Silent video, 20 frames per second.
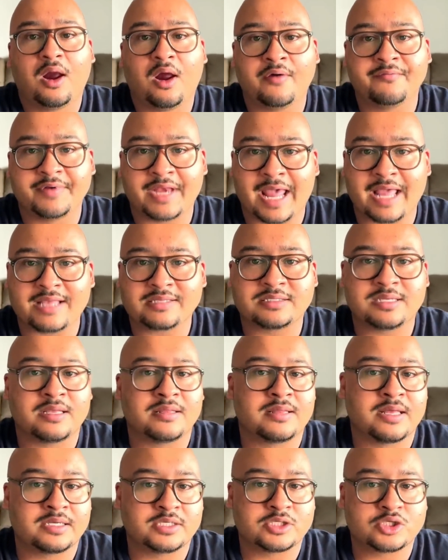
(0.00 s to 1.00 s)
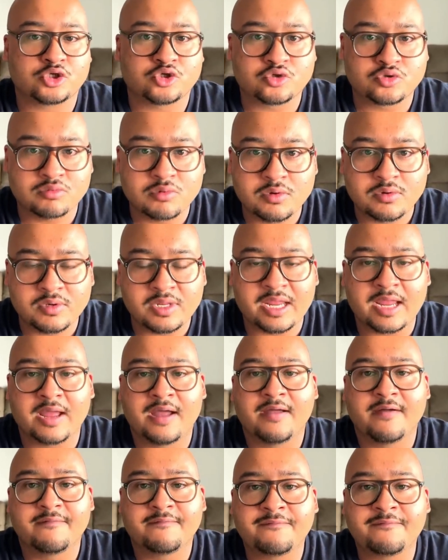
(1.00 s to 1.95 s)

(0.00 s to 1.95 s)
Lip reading: of an asset that is truly